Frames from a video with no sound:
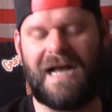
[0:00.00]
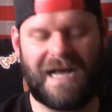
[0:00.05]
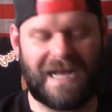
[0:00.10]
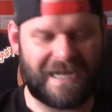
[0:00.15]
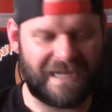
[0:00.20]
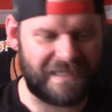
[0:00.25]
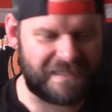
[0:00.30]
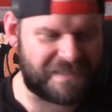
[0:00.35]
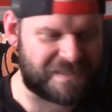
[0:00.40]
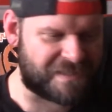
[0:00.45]

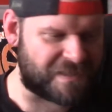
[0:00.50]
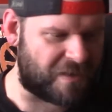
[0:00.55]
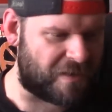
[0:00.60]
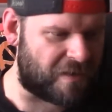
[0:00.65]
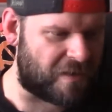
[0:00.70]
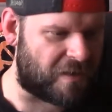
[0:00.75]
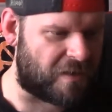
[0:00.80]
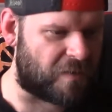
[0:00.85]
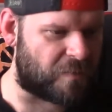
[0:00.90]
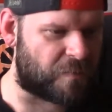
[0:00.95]
I
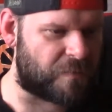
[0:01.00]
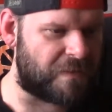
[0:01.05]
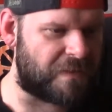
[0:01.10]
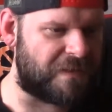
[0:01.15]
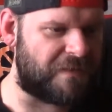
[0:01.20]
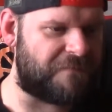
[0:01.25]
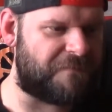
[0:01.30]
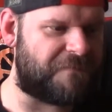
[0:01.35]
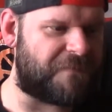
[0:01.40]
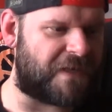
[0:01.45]
saw a
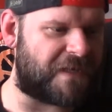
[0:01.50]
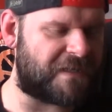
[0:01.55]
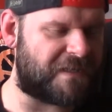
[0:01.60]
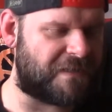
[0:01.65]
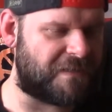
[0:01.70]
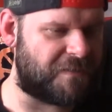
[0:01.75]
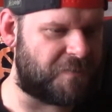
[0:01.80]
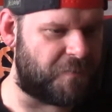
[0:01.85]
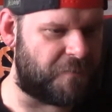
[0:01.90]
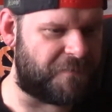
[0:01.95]
really
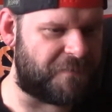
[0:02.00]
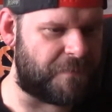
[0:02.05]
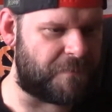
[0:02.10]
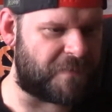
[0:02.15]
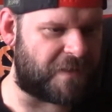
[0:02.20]
fucking goofy